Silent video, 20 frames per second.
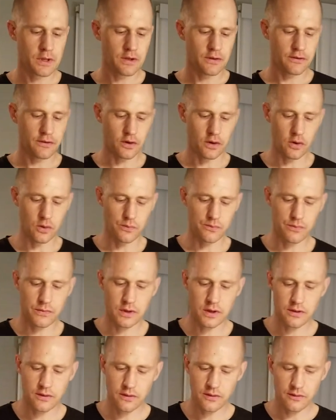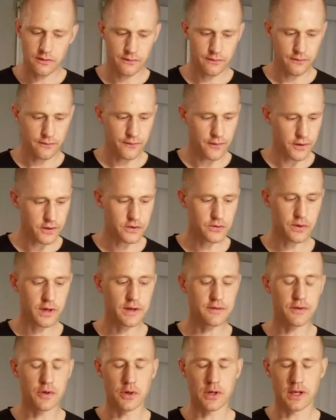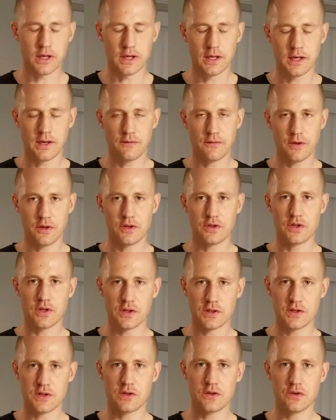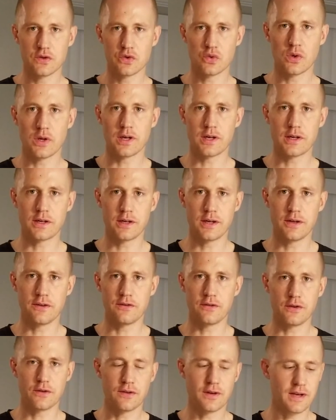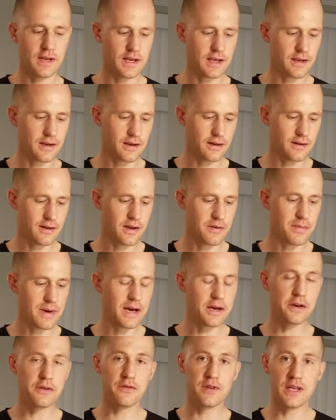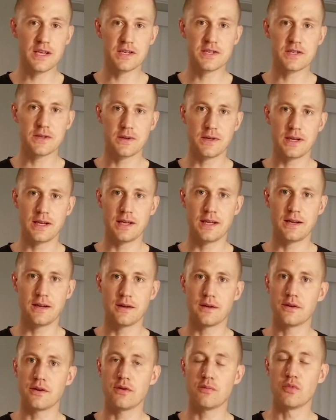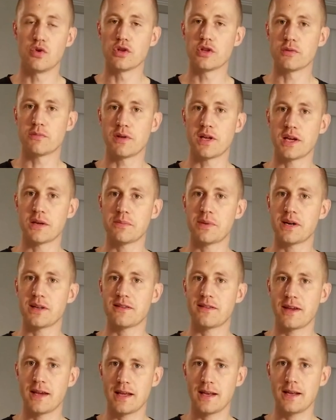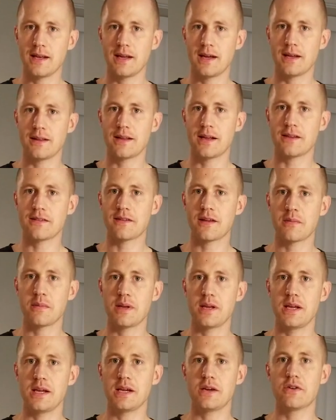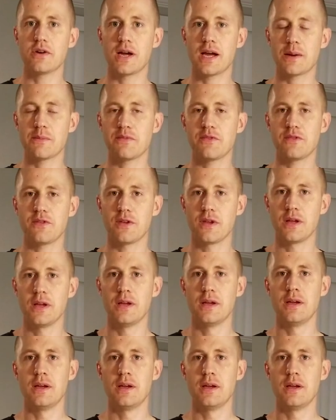So first way of doing it, if you just use water, is you take the amount of yeast you need, you multiply it by 10, and that's how many grams